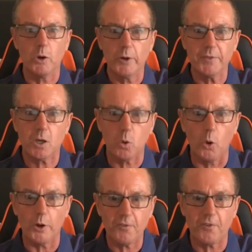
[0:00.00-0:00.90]
we're in the
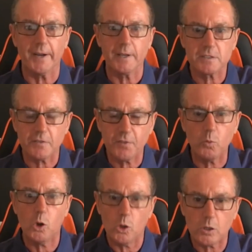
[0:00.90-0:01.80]
quarterfinals of the
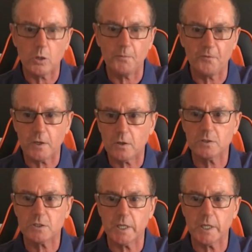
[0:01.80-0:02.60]
World Cup, for God's